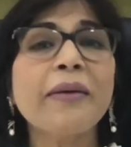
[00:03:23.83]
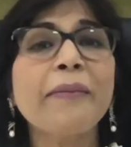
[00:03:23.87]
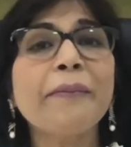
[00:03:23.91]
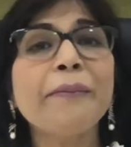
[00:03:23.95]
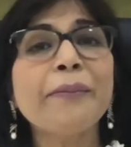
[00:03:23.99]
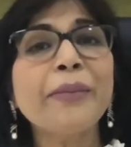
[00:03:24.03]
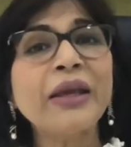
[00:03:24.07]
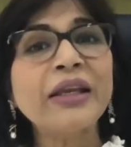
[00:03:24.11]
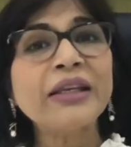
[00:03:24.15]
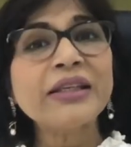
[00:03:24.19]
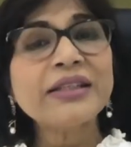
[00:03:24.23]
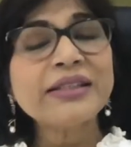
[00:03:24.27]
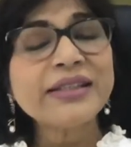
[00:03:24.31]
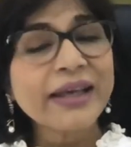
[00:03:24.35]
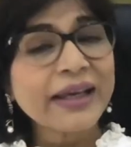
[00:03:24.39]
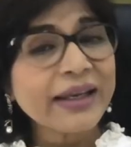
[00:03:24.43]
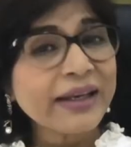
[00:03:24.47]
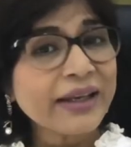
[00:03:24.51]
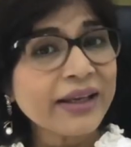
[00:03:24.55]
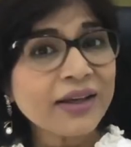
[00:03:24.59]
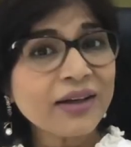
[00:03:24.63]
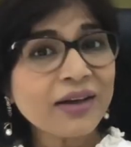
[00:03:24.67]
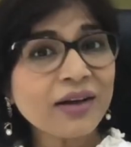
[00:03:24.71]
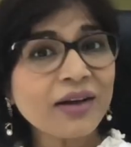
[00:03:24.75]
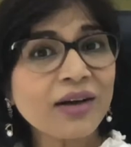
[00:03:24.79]

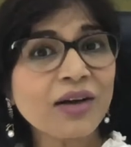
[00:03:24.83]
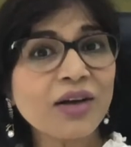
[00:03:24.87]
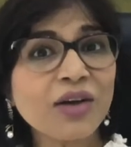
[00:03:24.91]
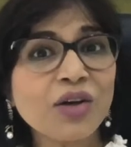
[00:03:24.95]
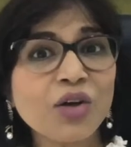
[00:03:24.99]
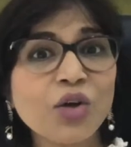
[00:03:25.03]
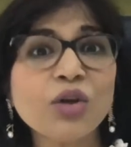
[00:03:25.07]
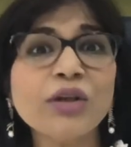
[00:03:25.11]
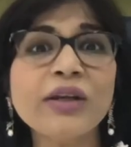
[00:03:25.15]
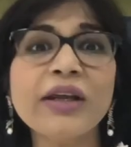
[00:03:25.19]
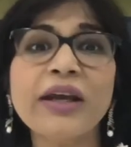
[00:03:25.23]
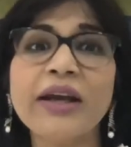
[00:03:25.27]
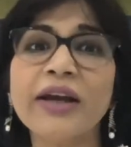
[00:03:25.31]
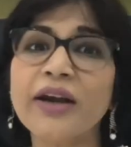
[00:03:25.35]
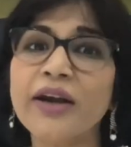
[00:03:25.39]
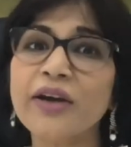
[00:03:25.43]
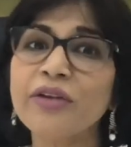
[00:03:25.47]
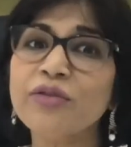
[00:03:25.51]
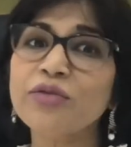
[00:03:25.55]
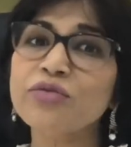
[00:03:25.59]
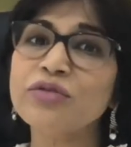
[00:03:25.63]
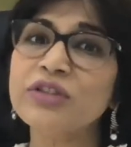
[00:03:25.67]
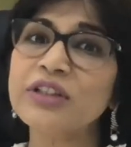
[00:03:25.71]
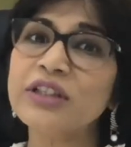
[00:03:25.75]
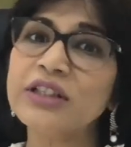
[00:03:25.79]
Maintaining a good
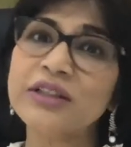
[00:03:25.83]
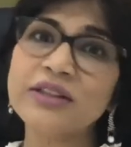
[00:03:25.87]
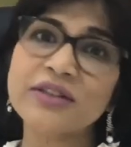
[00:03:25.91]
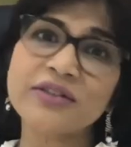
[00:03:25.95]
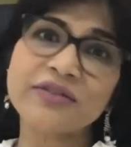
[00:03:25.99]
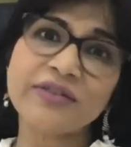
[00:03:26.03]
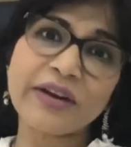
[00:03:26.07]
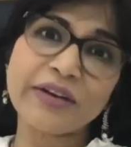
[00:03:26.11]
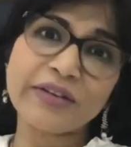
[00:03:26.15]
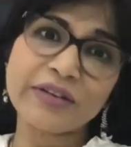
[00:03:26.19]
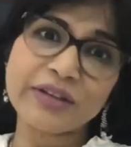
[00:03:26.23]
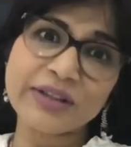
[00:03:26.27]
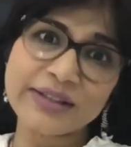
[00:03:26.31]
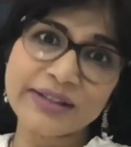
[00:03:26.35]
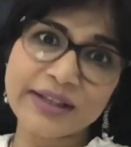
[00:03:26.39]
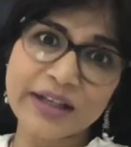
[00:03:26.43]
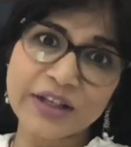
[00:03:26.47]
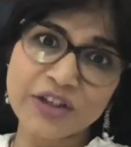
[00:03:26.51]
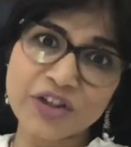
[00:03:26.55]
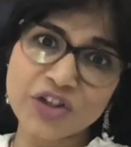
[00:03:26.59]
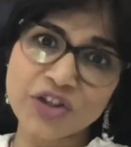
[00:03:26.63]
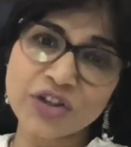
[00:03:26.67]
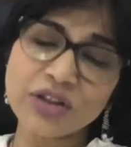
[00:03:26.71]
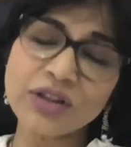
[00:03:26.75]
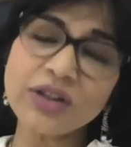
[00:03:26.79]
hair routine is very
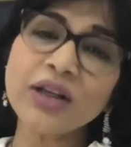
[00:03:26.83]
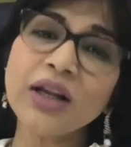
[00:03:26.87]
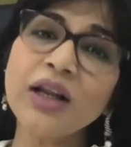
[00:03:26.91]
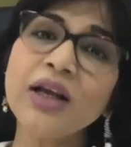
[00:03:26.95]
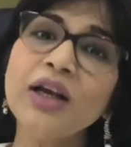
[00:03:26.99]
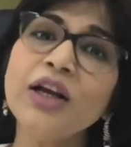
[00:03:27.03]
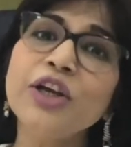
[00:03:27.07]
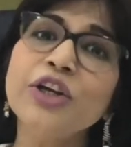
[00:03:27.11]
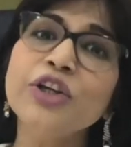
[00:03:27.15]
essential.